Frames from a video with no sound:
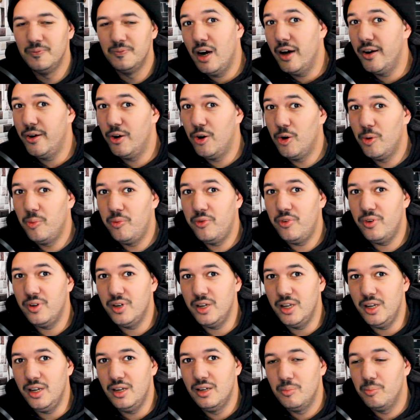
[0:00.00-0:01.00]
And
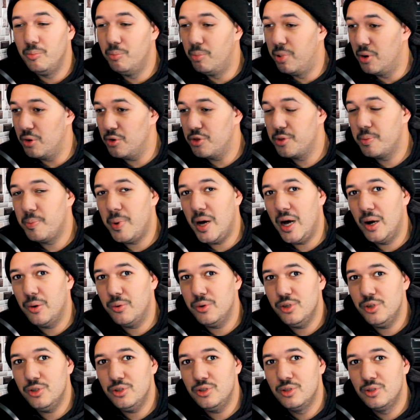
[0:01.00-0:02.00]
hopefully both
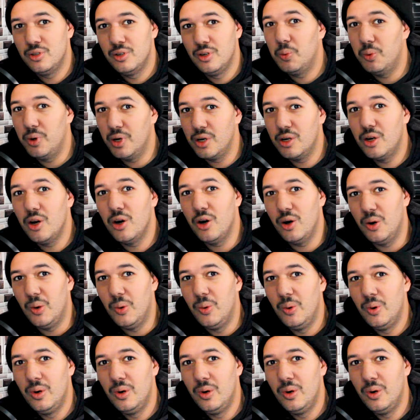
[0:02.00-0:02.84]
powers will go